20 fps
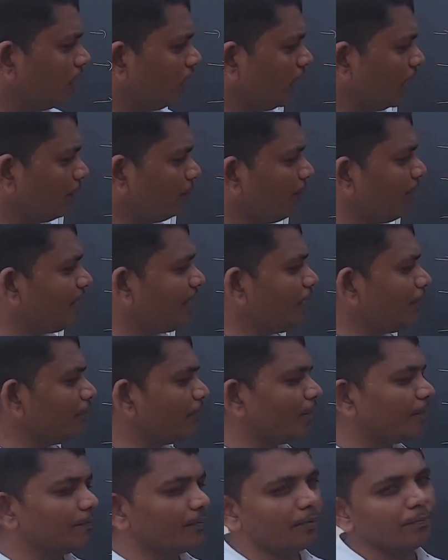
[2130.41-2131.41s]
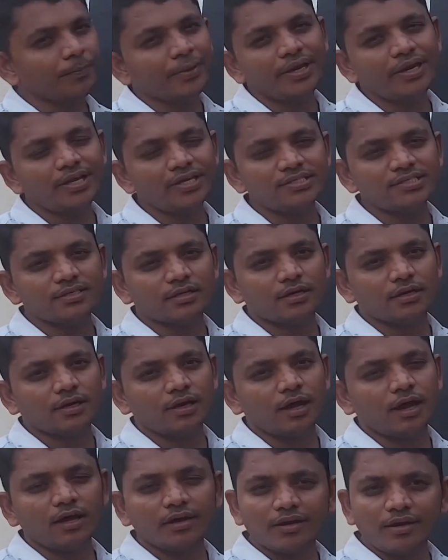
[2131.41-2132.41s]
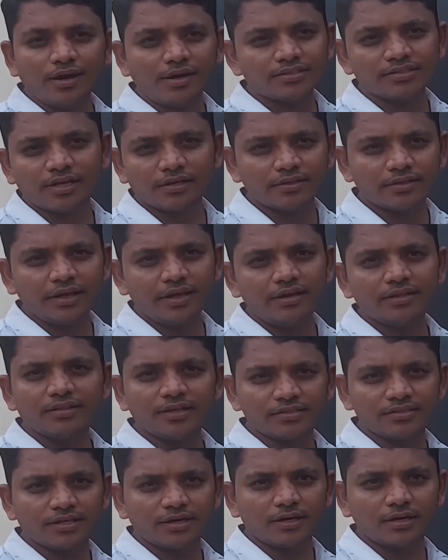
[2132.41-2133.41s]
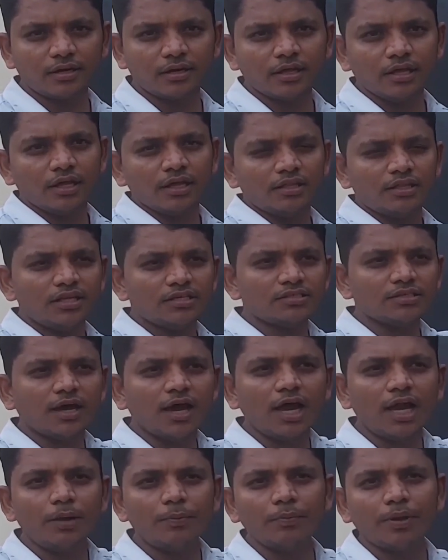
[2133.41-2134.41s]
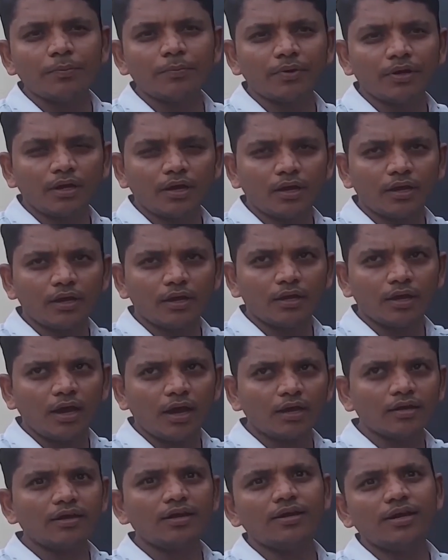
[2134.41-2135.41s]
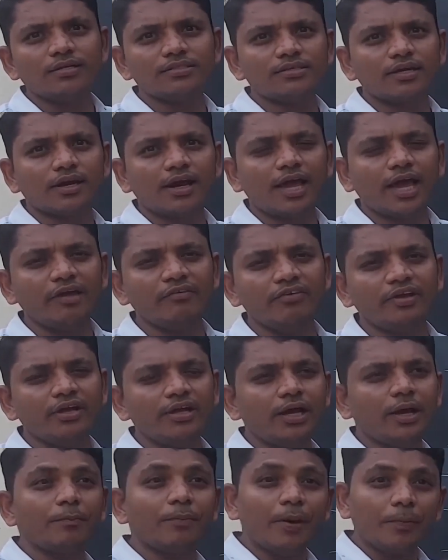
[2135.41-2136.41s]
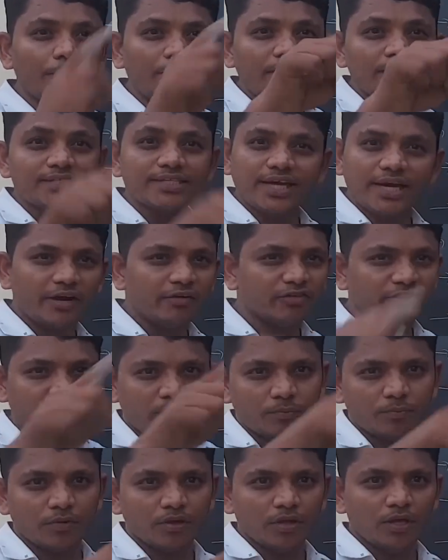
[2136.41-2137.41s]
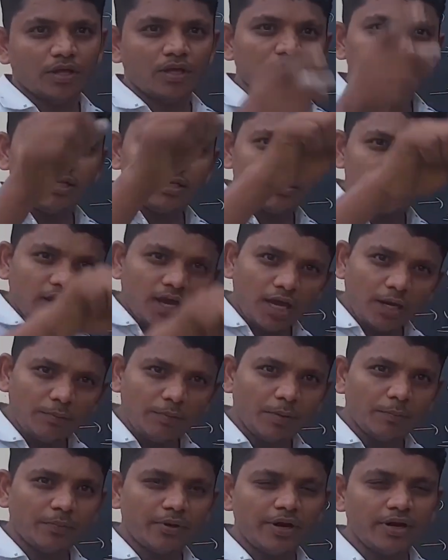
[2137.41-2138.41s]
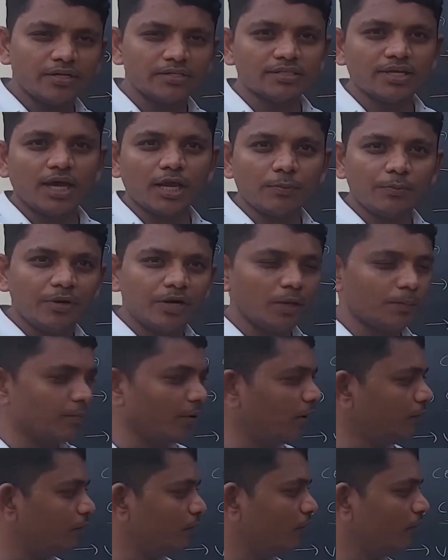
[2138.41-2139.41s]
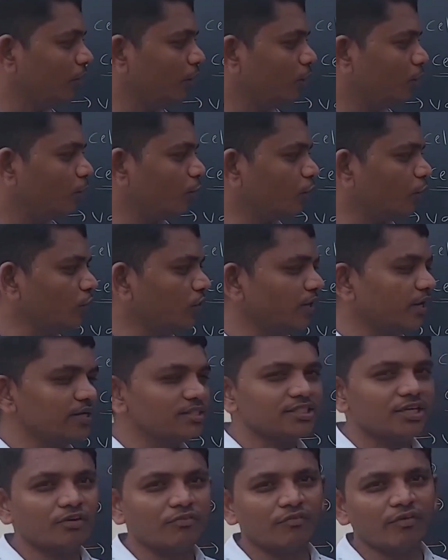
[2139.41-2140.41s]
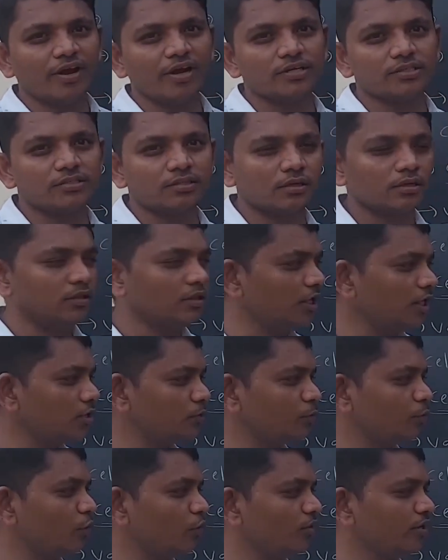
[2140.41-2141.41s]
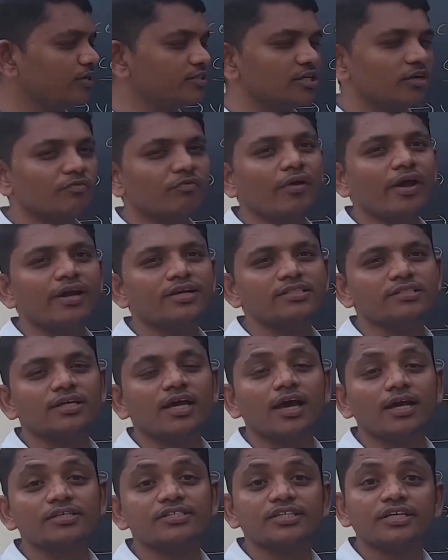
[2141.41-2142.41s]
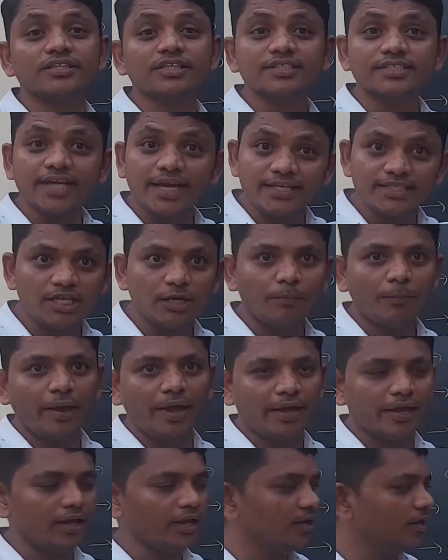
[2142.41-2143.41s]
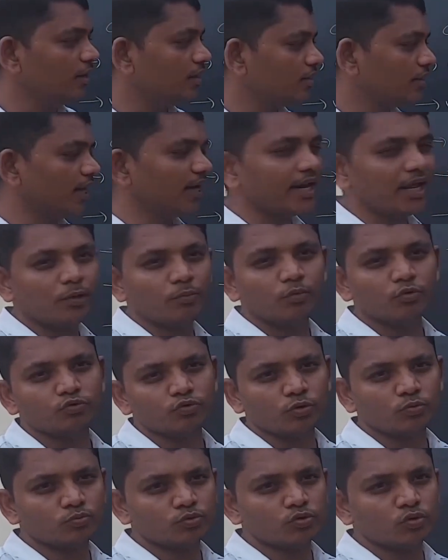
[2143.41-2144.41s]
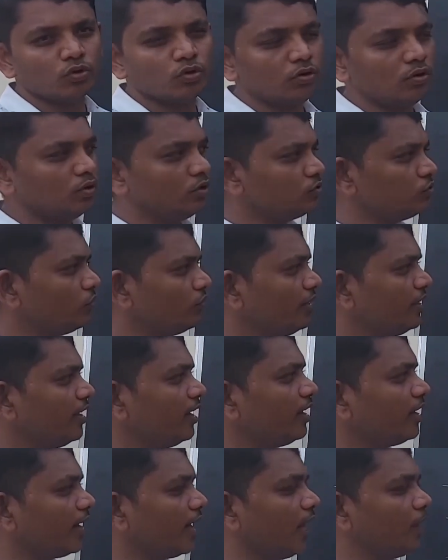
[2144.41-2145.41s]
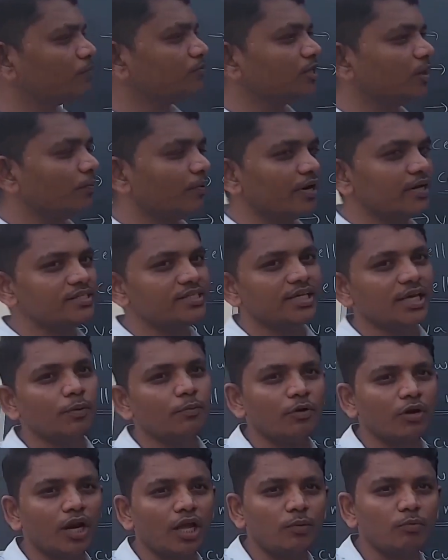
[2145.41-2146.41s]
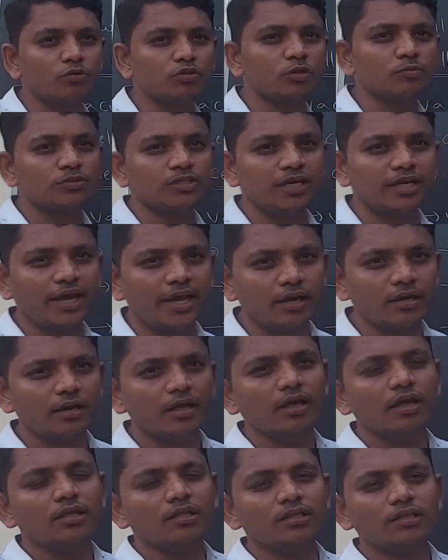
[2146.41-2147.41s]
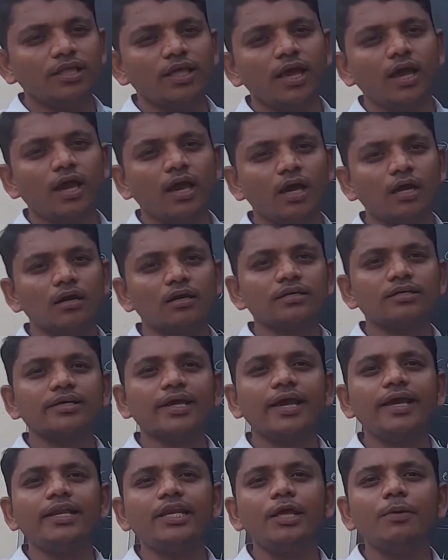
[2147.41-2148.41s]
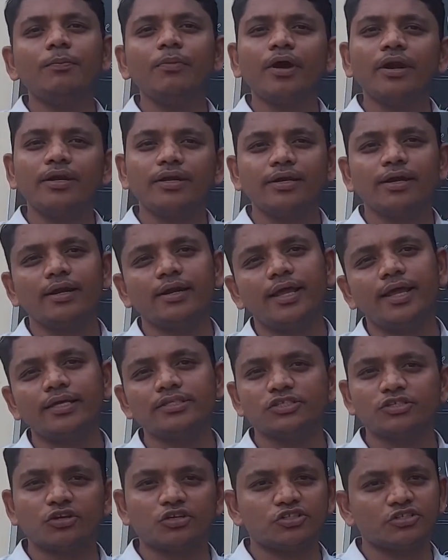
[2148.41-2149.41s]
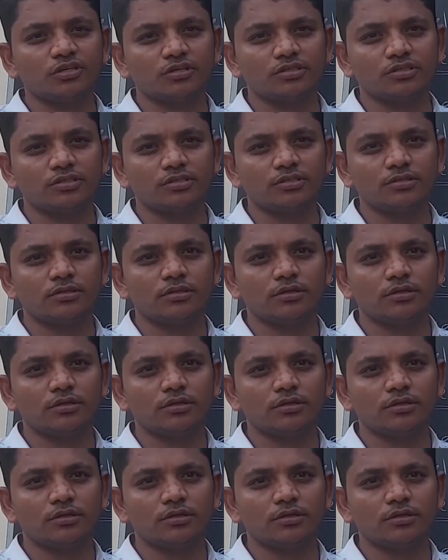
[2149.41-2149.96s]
Many organelles are there in the cell. These all organelles are having membranes around them. These all membranes are made up of proteins and fats. These proteins and fats are synthesizing by the ribosomes. So here I am summarizing about ribosomes again. They are tiny particle like structures.